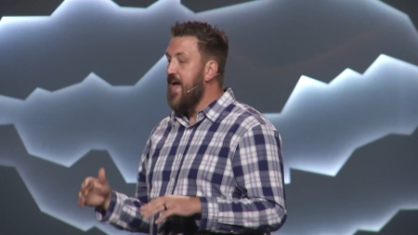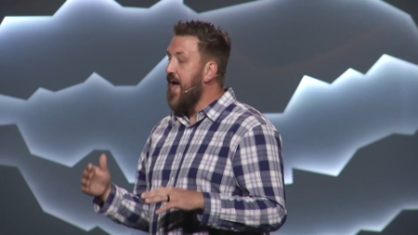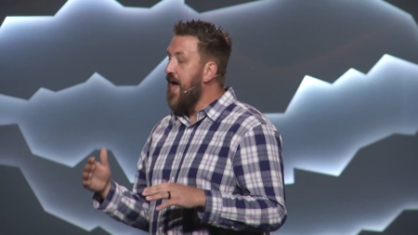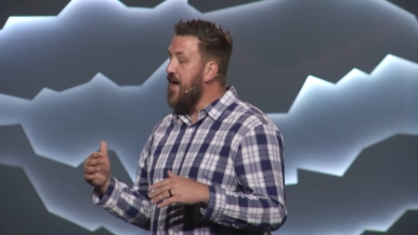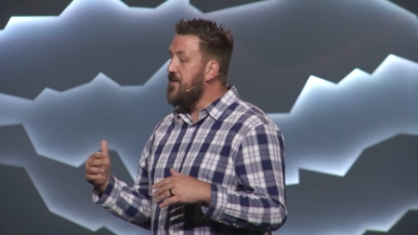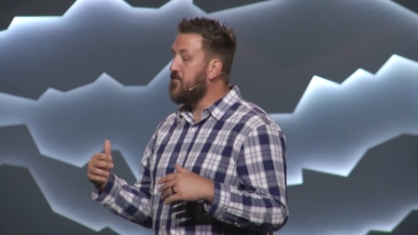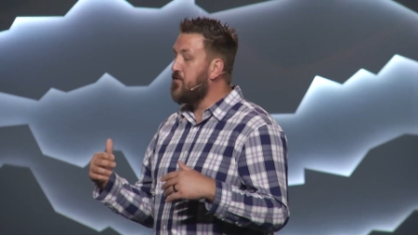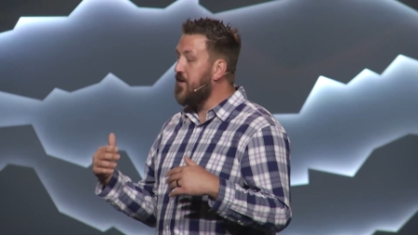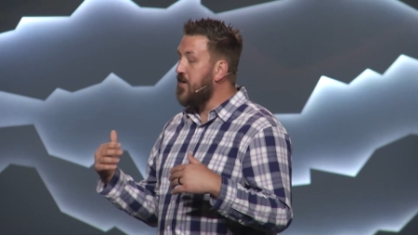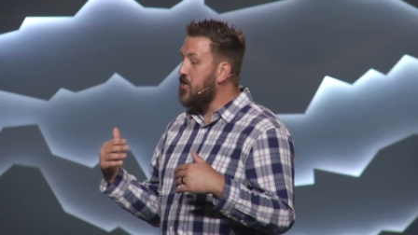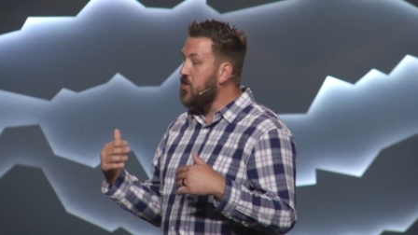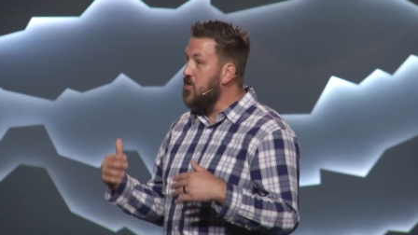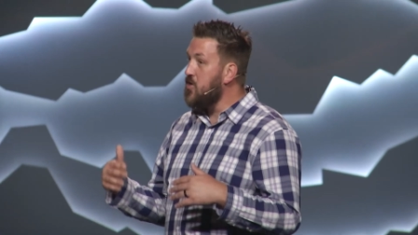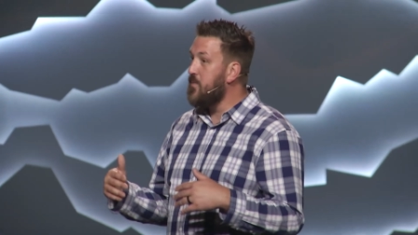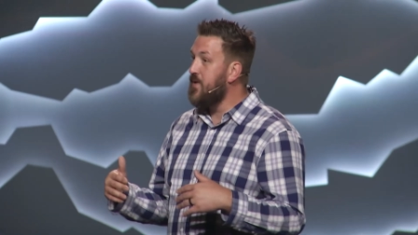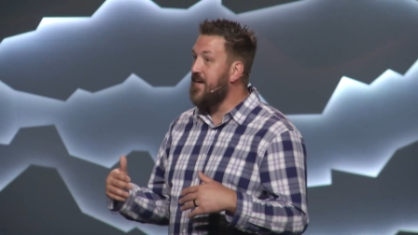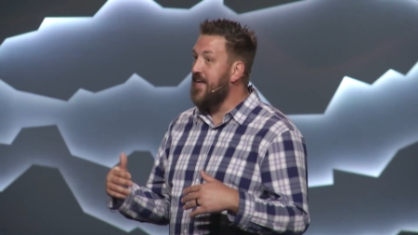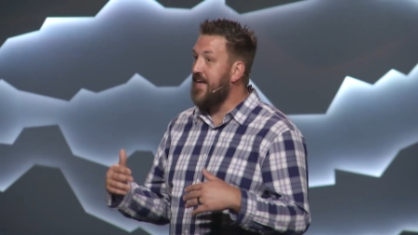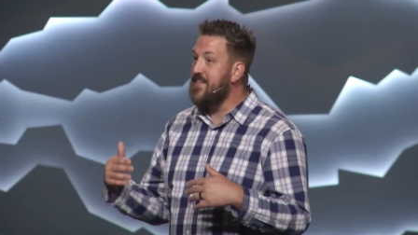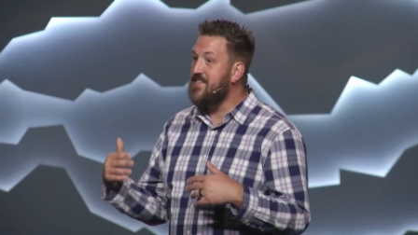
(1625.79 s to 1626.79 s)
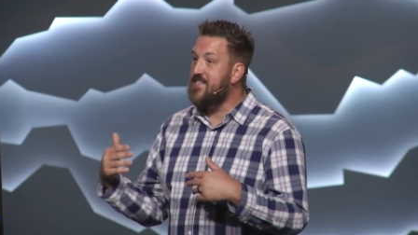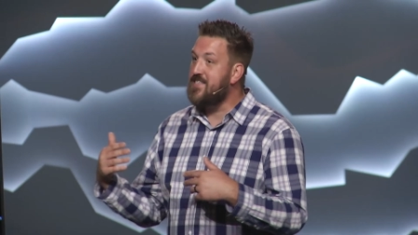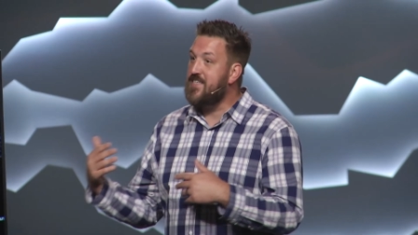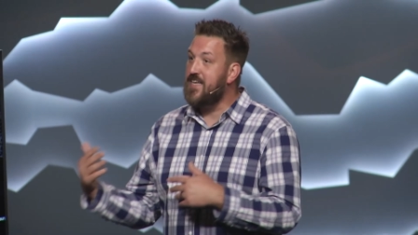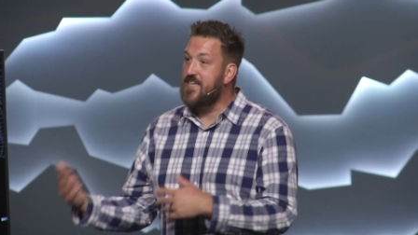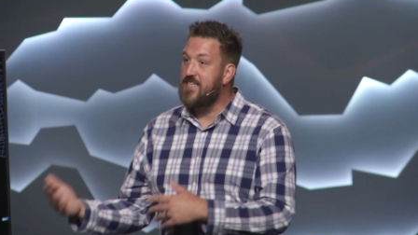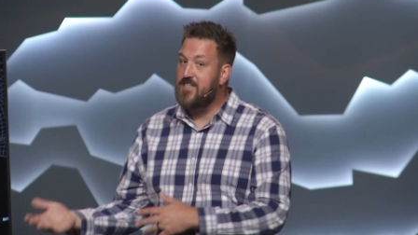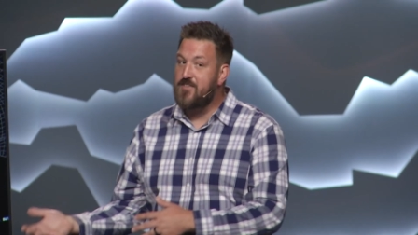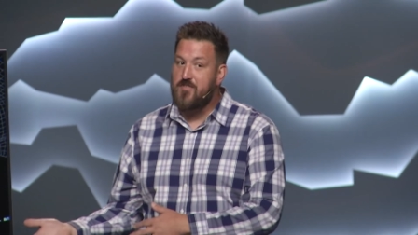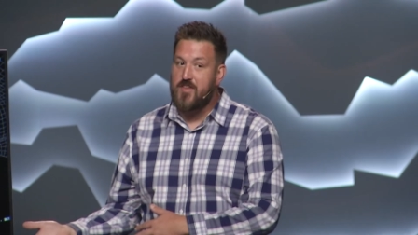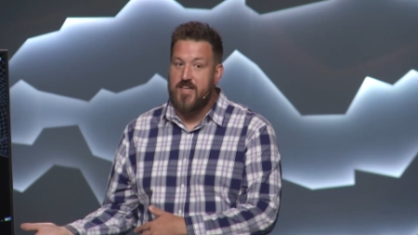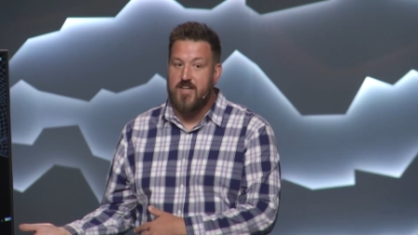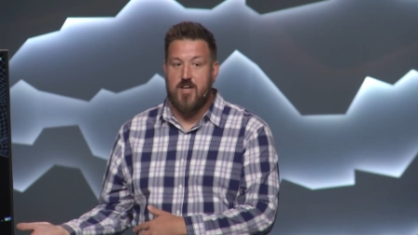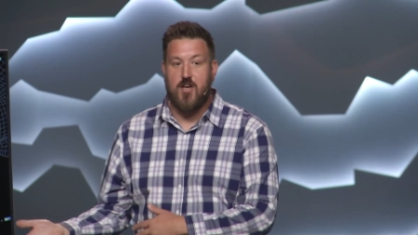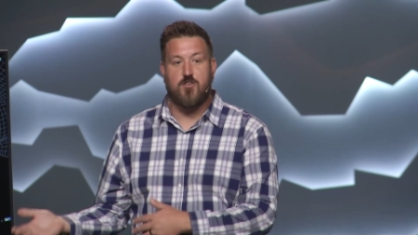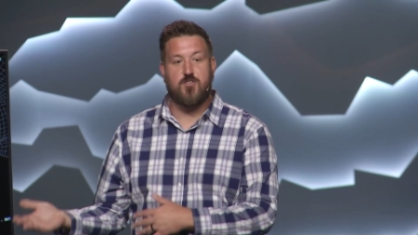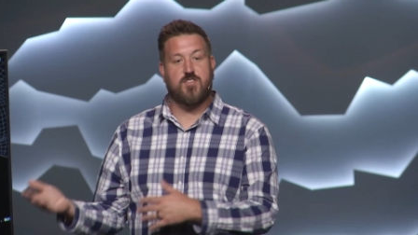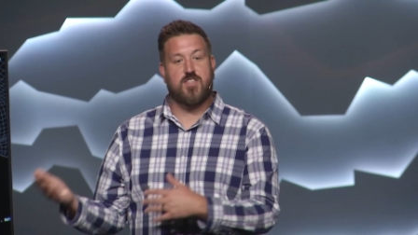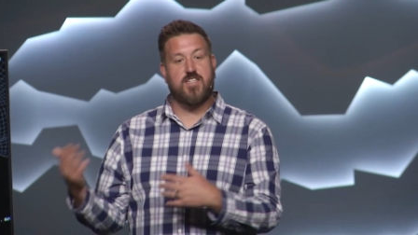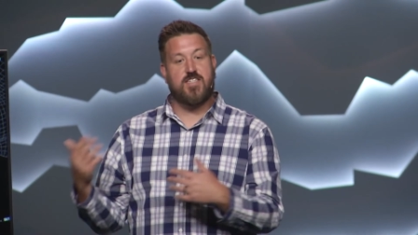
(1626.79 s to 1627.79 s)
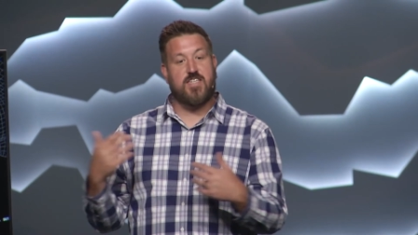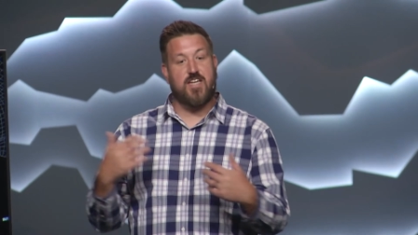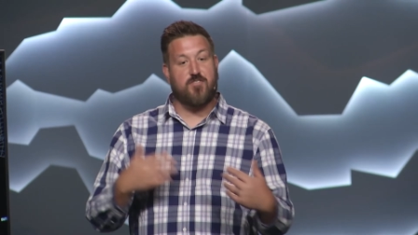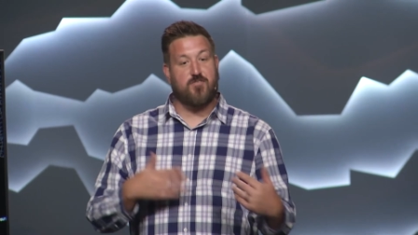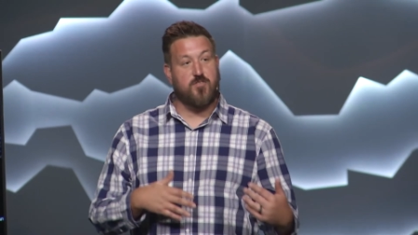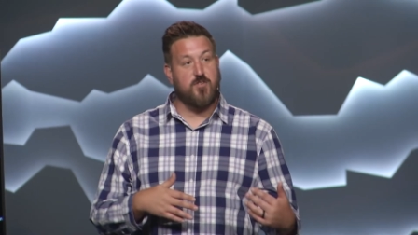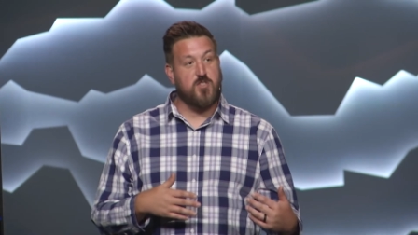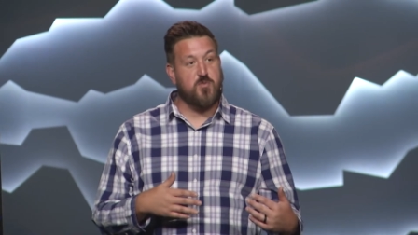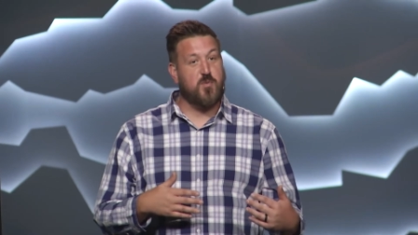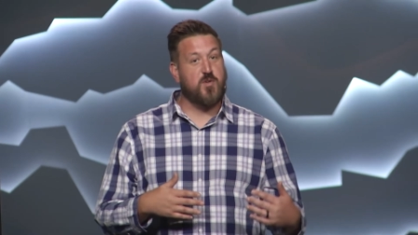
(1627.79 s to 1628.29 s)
Every human instinctively knows the difference